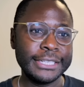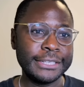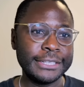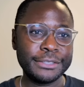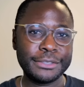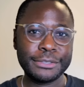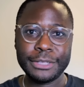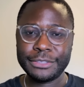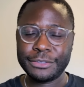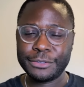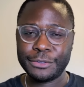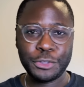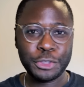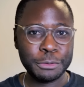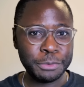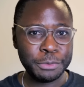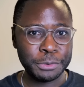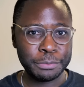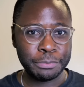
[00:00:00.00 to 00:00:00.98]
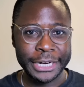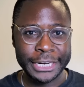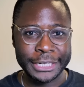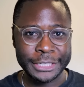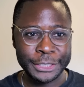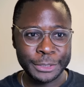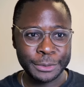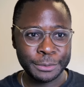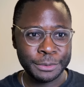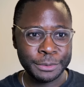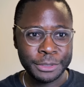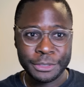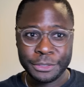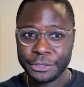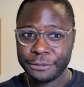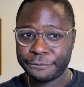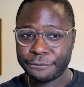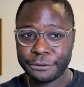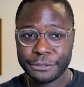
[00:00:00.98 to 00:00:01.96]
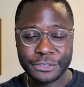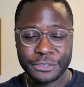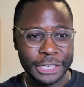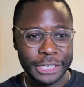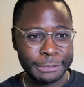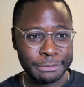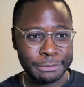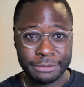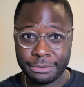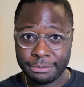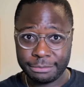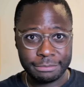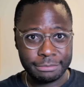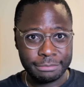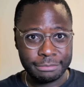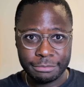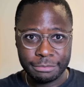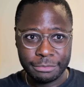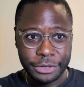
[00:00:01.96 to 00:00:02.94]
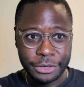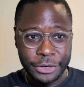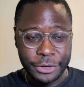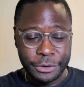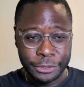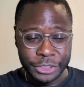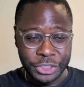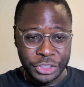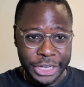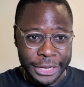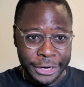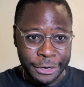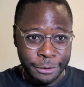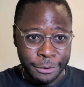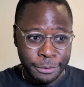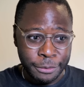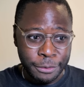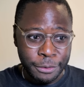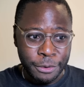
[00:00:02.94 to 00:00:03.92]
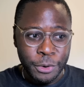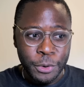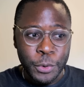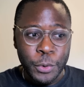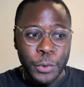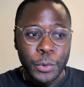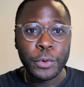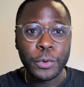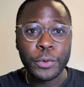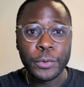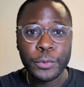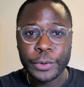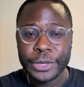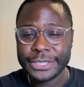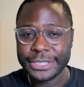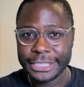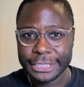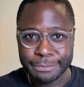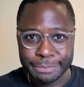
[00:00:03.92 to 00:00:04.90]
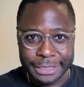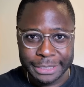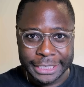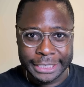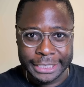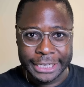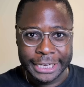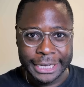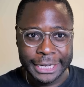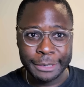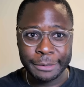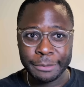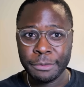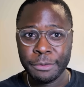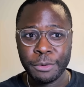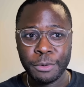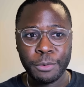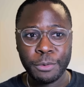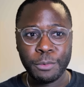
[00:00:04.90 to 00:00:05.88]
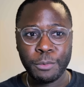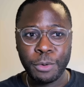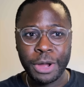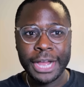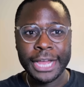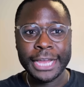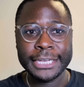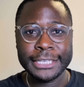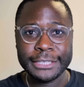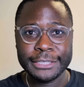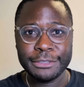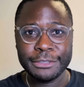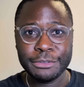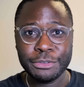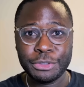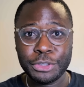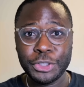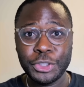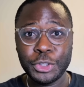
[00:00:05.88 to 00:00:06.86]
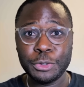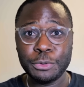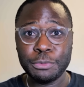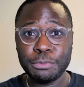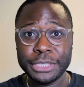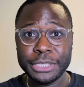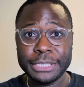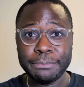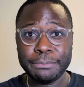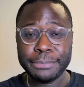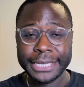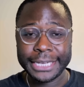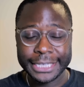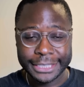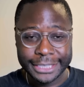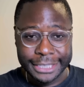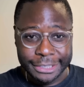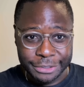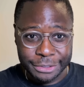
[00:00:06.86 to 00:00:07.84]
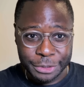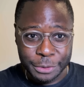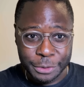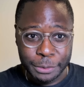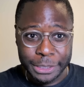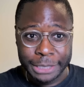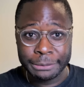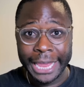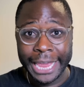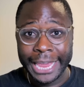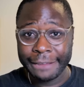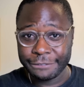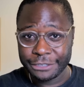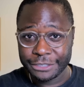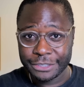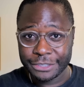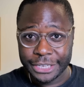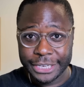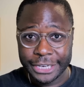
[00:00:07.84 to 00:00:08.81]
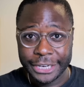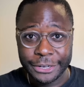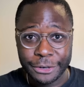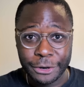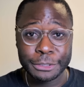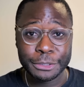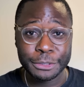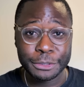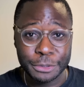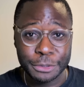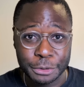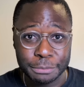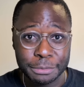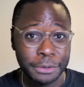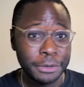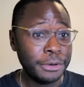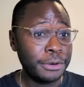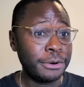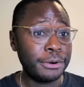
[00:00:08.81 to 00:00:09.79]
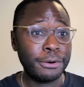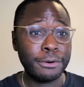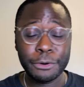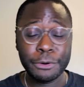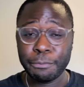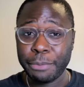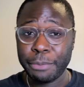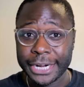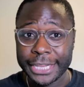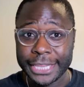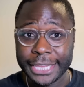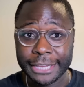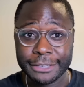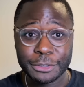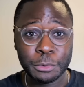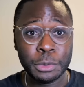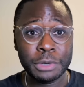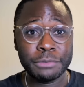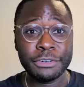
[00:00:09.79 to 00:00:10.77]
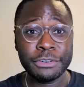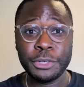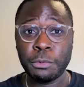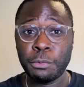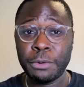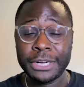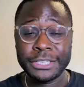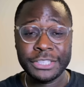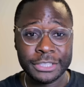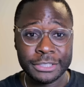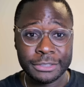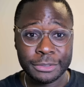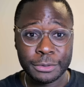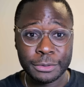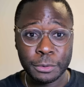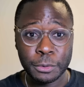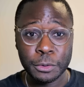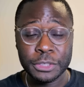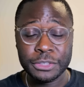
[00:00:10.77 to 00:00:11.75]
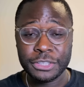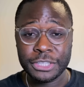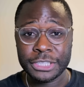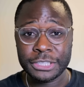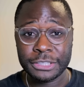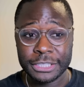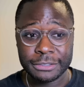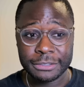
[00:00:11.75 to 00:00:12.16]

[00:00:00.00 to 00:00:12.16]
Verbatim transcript: So let's assume you're brand new, your first time is here on the channel. Who is Ian Balina and why should you be paying attention to what I have to say here on YouTube or the podcast or wherever you're watching this or listening to